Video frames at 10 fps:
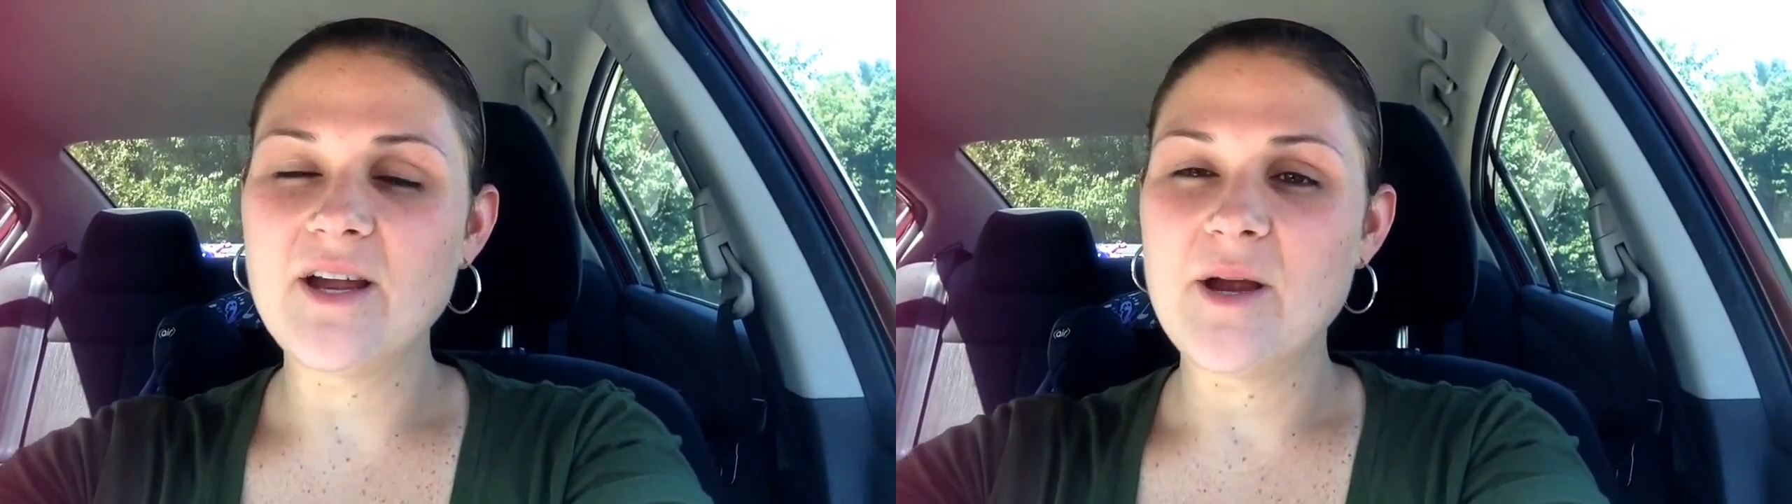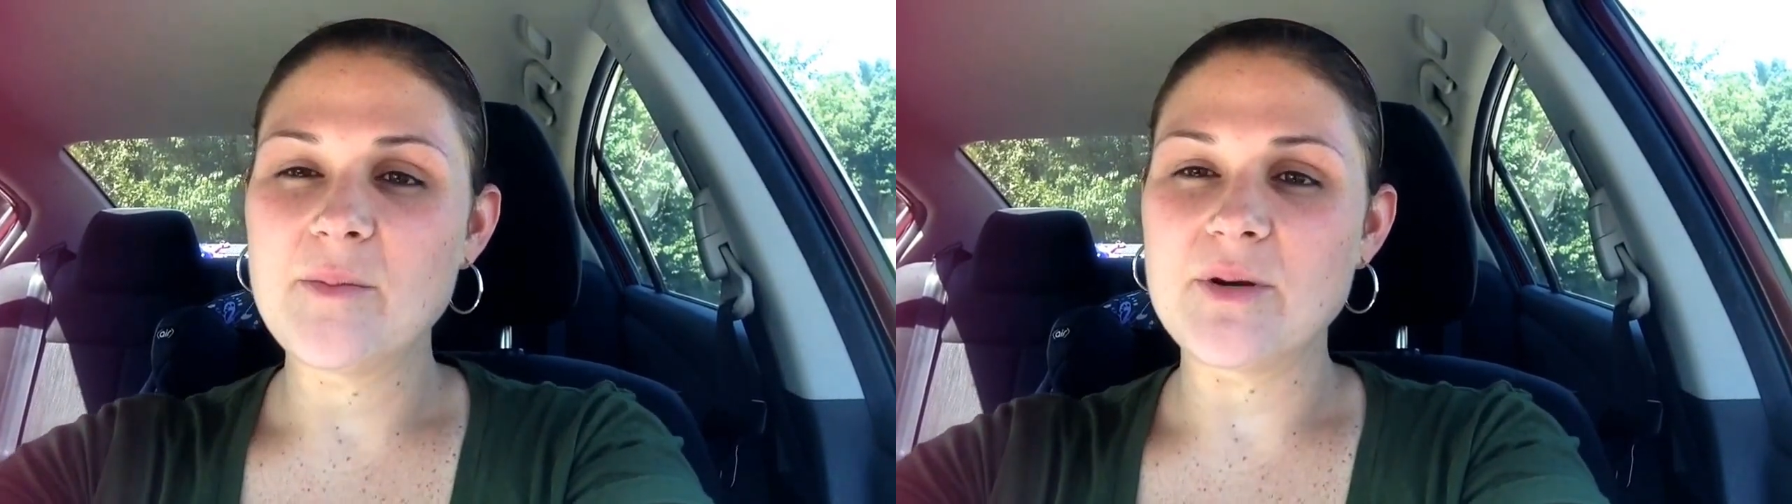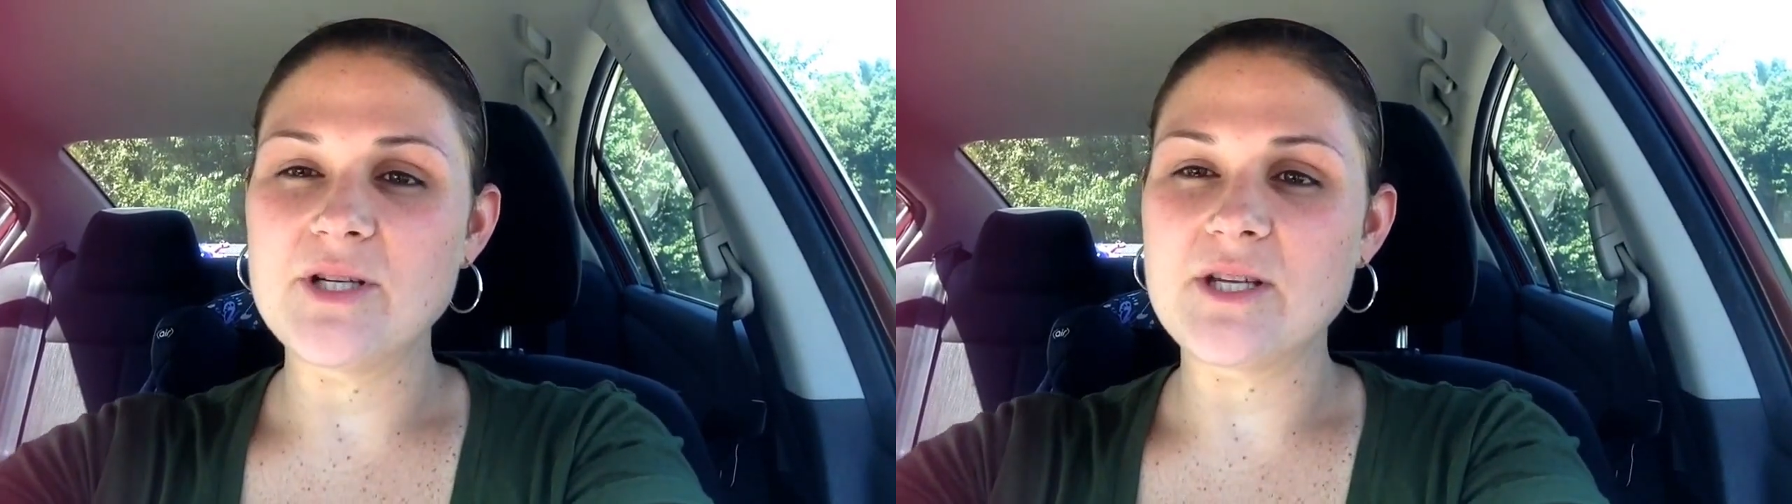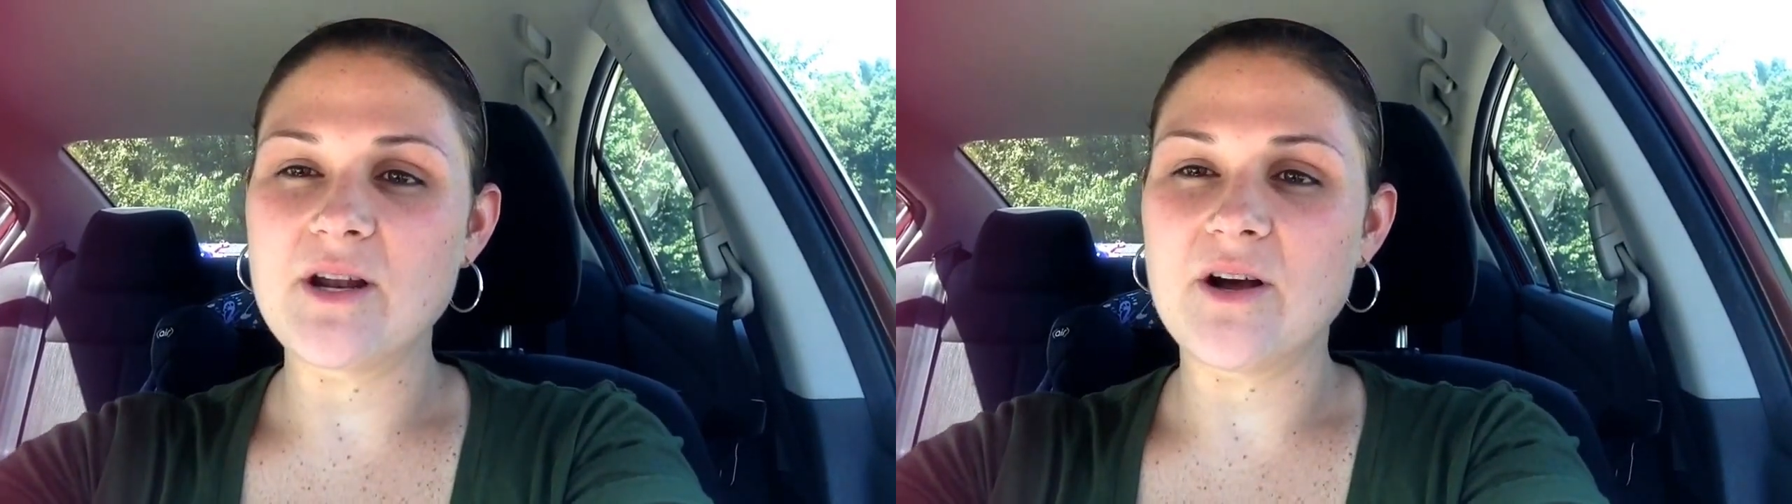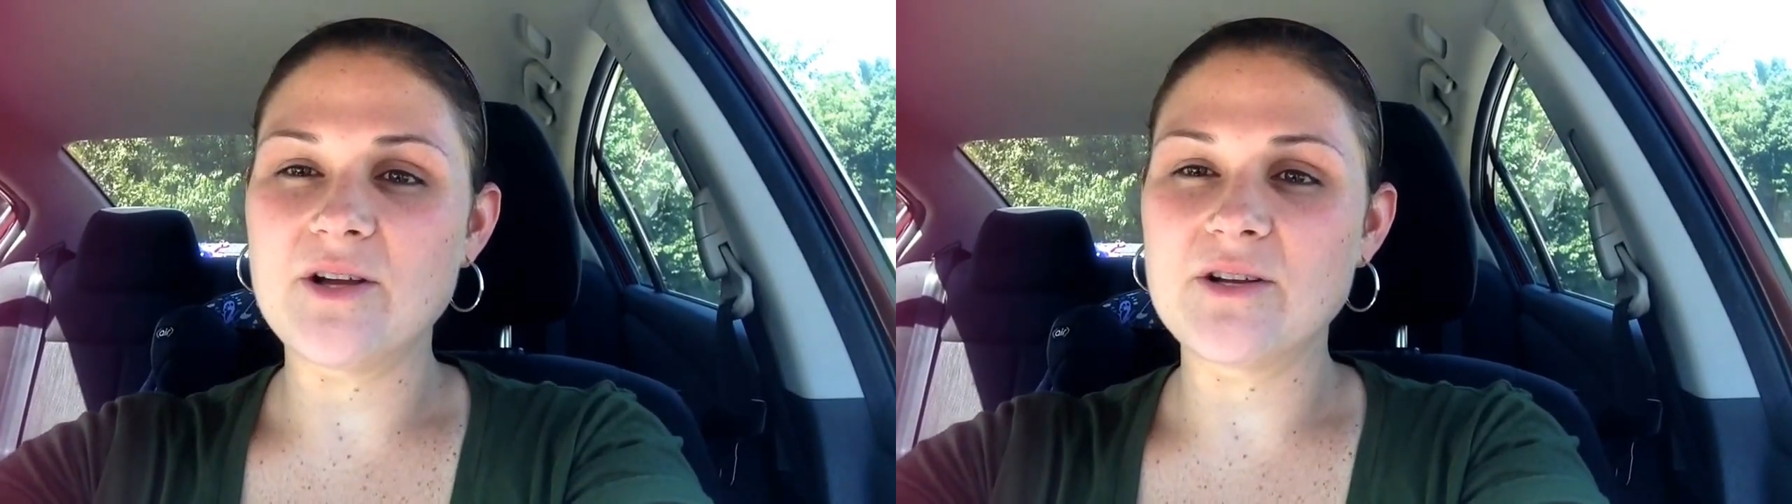Appreciate
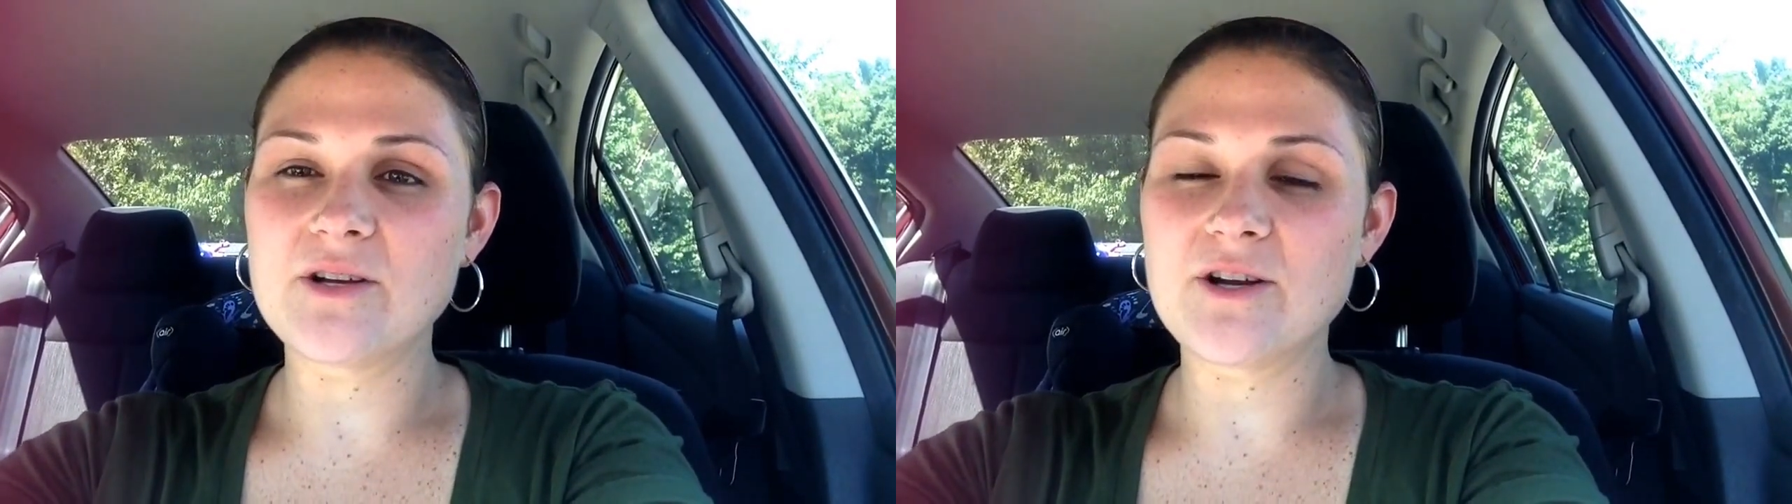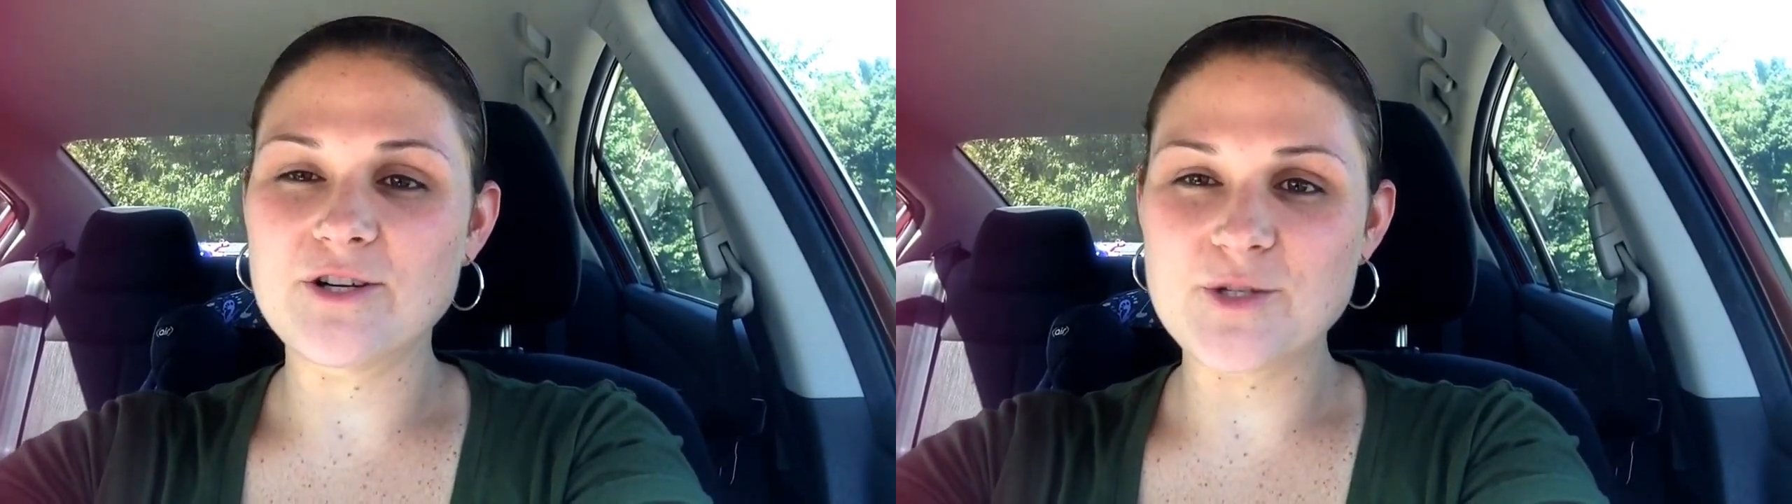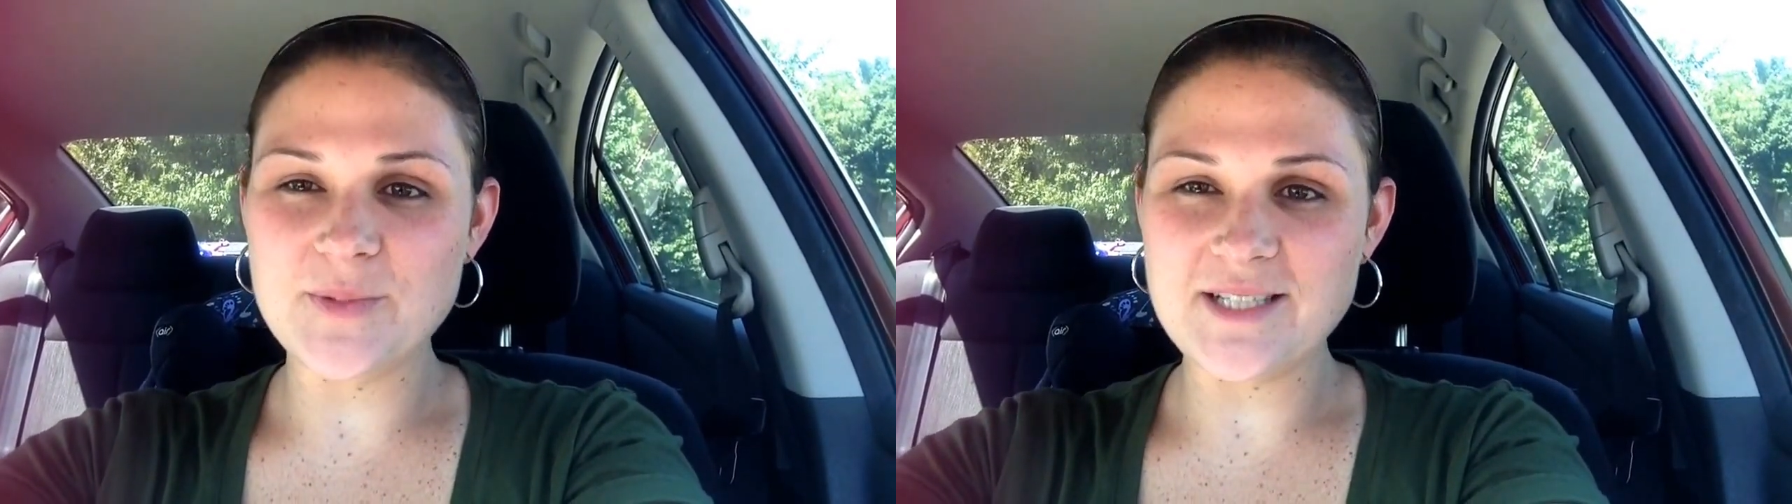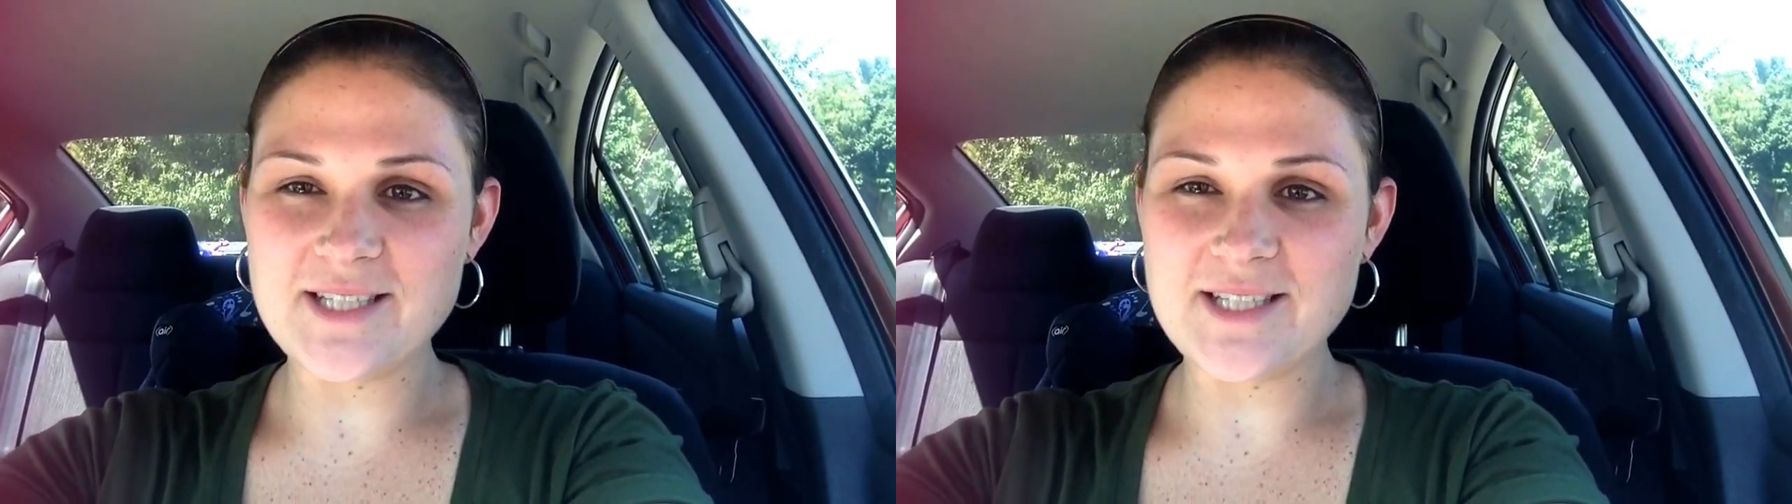all your encouragement,